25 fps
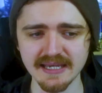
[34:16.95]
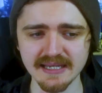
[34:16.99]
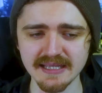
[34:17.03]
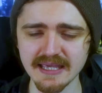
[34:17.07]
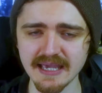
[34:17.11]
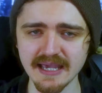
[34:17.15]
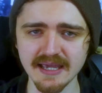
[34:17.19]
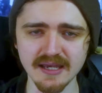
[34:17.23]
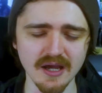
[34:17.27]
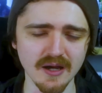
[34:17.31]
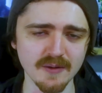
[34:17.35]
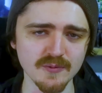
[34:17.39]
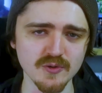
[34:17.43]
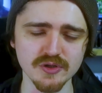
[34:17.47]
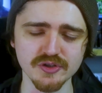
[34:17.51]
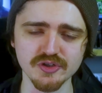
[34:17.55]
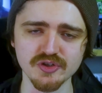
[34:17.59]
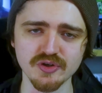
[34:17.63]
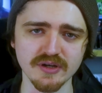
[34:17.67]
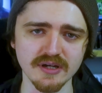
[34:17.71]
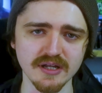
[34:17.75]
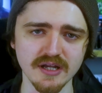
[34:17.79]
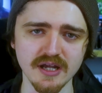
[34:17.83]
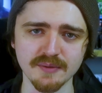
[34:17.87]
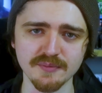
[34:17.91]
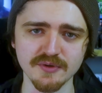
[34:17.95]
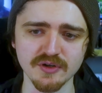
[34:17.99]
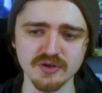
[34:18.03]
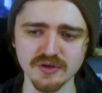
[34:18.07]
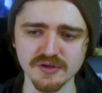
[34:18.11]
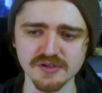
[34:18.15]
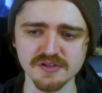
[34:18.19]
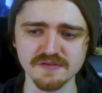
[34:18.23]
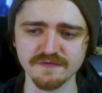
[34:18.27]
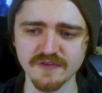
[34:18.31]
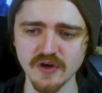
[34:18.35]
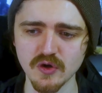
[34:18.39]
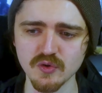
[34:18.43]
And again, I'm not trying to come
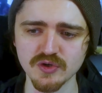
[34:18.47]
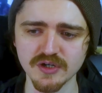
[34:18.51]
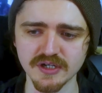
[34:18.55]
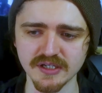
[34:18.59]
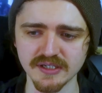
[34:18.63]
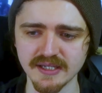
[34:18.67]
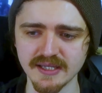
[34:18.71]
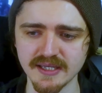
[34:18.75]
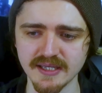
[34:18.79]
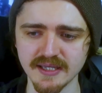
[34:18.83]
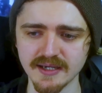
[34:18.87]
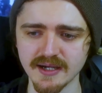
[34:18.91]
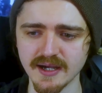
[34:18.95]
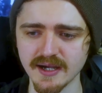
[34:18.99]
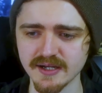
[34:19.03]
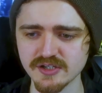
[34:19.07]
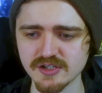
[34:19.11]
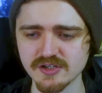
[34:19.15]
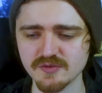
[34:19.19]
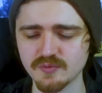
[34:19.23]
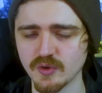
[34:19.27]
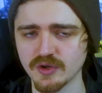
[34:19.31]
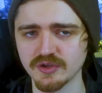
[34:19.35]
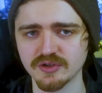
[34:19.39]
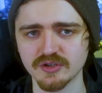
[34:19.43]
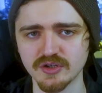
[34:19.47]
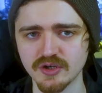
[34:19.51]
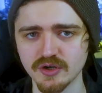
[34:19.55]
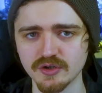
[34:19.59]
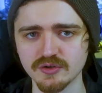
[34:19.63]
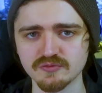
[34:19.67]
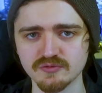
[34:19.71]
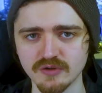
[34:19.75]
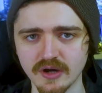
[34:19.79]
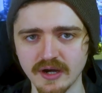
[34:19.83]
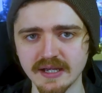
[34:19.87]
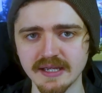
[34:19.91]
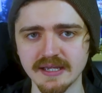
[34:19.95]
across Vulcan here. I just want
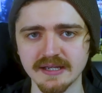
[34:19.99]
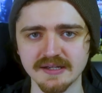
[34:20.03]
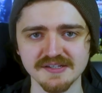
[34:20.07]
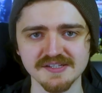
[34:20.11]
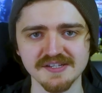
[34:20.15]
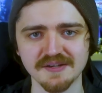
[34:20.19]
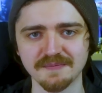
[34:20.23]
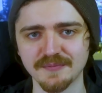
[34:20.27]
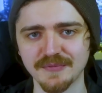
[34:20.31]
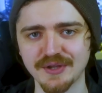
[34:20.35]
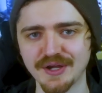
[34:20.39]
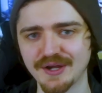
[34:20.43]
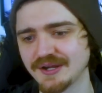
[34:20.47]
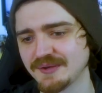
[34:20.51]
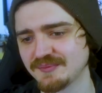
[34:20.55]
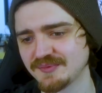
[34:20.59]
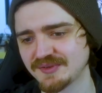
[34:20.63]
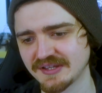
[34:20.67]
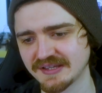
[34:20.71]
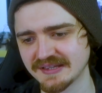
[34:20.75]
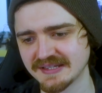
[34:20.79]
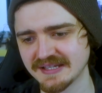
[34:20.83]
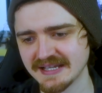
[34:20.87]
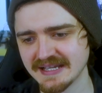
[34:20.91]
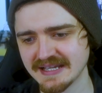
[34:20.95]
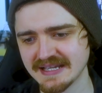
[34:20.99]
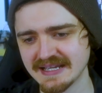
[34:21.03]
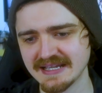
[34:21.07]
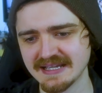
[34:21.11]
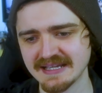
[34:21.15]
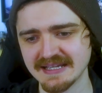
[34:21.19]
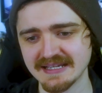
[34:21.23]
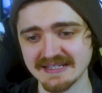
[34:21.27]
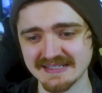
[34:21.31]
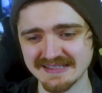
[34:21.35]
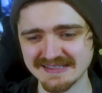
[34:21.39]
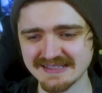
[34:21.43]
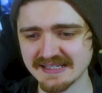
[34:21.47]
good writing sometimes. And
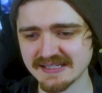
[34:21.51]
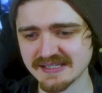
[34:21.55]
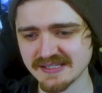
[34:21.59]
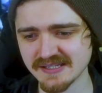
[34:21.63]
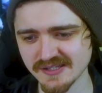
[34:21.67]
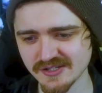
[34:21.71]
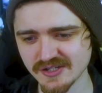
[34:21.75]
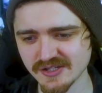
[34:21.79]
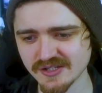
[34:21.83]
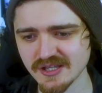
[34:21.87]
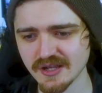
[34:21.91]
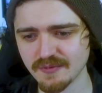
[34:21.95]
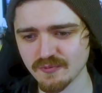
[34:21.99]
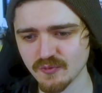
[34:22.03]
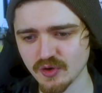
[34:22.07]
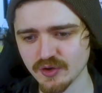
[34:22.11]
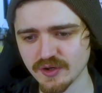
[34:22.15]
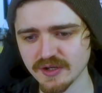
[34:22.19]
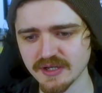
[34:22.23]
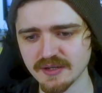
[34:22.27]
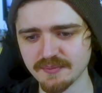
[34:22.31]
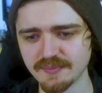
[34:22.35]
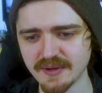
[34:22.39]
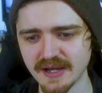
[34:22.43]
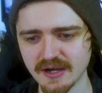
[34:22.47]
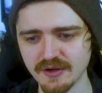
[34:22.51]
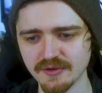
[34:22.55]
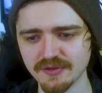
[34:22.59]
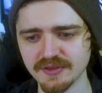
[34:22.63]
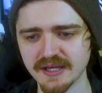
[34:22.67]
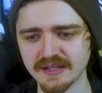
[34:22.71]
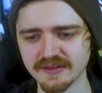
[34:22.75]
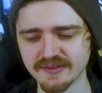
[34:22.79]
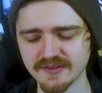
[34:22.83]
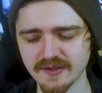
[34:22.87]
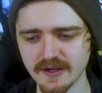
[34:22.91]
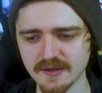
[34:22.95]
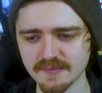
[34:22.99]
this is just I'm worried about
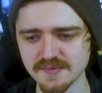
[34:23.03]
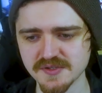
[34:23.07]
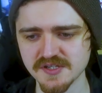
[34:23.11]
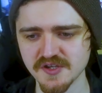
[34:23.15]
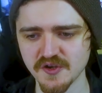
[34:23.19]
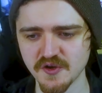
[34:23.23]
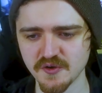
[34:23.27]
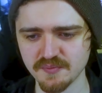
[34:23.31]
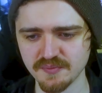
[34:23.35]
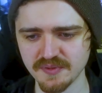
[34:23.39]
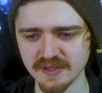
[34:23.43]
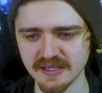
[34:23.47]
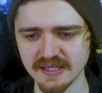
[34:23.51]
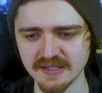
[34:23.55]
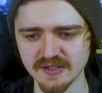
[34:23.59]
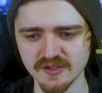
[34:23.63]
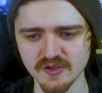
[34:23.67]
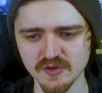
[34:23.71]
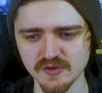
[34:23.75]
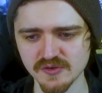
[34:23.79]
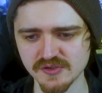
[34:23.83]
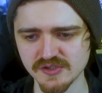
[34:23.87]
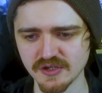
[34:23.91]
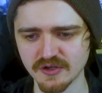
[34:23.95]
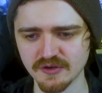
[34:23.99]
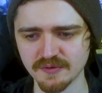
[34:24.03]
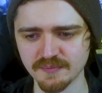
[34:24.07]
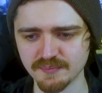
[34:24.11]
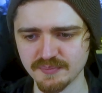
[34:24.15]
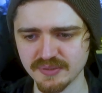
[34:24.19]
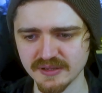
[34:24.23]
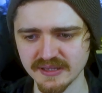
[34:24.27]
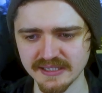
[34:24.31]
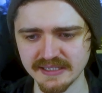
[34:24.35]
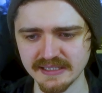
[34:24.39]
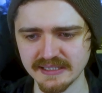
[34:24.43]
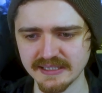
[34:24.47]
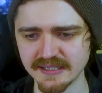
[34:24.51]
that time stone being used to
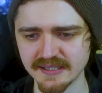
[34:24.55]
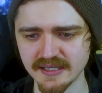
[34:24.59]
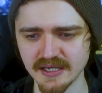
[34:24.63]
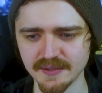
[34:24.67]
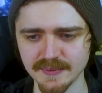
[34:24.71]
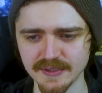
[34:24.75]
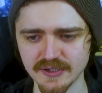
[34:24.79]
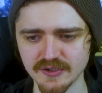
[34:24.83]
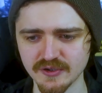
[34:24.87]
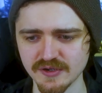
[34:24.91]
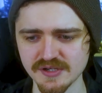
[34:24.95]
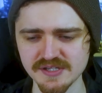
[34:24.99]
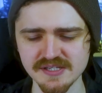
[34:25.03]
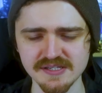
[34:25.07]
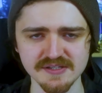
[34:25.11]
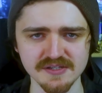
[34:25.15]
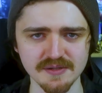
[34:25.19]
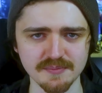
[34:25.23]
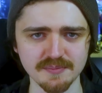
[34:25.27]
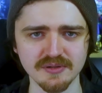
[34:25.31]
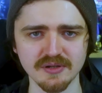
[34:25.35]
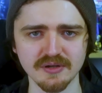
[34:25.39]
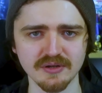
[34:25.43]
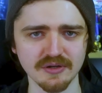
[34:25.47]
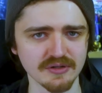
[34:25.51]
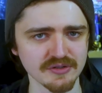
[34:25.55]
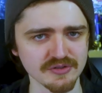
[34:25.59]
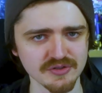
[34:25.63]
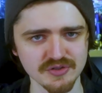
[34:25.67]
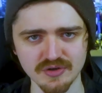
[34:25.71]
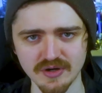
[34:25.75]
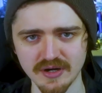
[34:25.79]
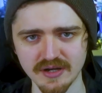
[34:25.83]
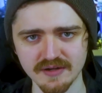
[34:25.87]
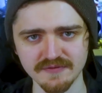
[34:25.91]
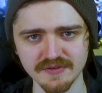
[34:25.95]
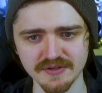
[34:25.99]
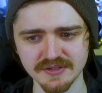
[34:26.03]
completely come across as a plot
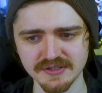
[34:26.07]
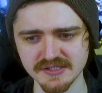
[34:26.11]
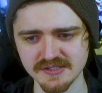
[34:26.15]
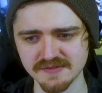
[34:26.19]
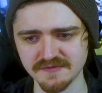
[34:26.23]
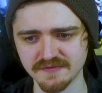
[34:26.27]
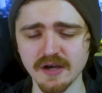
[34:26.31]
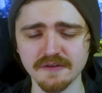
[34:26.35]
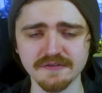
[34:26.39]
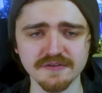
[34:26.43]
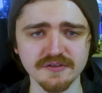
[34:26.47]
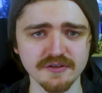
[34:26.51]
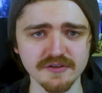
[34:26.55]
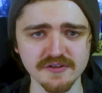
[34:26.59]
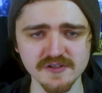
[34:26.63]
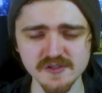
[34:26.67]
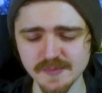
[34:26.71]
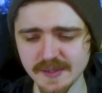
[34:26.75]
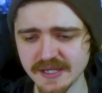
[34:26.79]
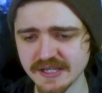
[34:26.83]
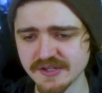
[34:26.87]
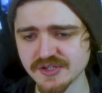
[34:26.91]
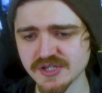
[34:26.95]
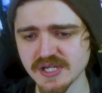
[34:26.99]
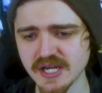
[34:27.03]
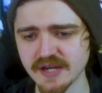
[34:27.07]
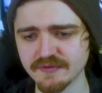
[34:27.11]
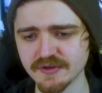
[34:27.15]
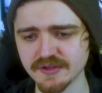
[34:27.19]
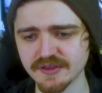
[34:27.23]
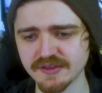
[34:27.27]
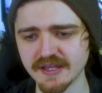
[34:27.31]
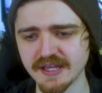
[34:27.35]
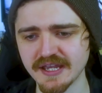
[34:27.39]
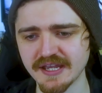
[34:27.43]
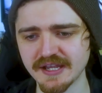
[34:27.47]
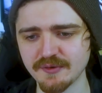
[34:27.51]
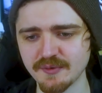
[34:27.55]
contrivance. After the speech and
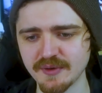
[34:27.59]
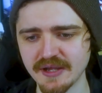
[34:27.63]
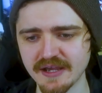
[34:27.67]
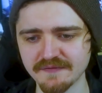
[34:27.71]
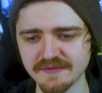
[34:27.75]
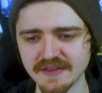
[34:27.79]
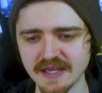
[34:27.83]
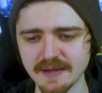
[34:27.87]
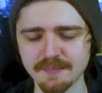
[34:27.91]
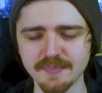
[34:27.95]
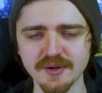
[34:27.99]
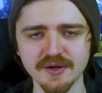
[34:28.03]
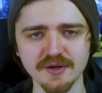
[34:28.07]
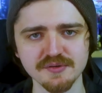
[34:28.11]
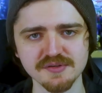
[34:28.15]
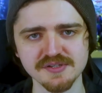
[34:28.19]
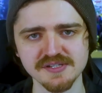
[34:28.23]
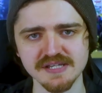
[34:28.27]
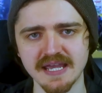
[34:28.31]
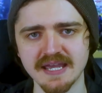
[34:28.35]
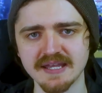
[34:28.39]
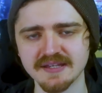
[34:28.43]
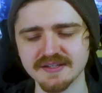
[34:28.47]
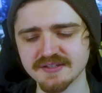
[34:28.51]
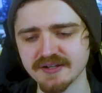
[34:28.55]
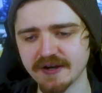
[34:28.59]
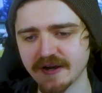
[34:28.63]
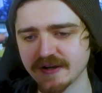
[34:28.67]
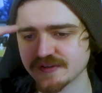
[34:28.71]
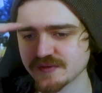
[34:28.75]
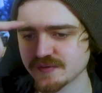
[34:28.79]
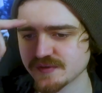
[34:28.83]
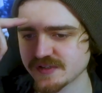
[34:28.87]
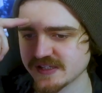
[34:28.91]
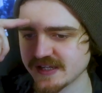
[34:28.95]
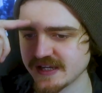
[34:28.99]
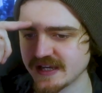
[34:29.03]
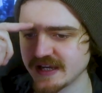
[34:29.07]
everything, we have that post-end
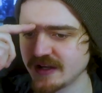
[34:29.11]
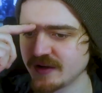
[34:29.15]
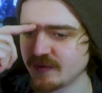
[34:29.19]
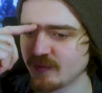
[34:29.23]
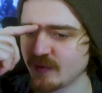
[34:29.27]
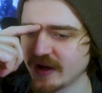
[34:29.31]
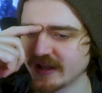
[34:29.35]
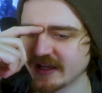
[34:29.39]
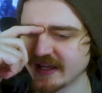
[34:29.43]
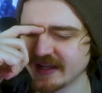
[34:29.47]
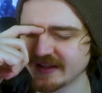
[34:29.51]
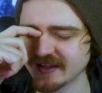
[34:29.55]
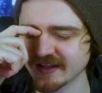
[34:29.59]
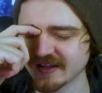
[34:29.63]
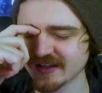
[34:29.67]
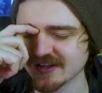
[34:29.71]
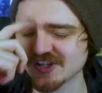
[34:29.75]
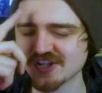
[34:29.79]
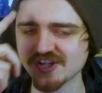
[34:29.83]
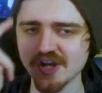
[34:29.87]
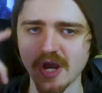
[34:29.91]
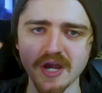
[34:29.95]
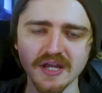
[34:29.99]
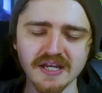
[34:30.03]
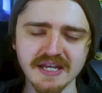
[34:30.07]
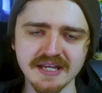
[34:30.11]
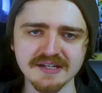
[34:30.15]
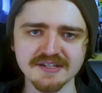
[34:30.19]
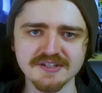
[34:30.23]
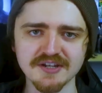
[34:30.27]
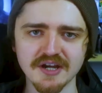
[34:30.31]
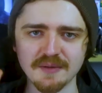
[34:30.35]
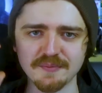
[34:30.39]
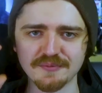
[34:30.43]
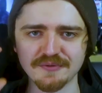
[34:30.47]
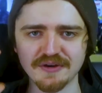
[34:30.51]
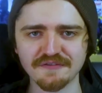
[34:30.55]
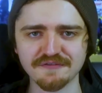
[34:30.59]
title scene where they did a Shining
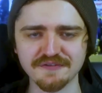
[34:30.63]
type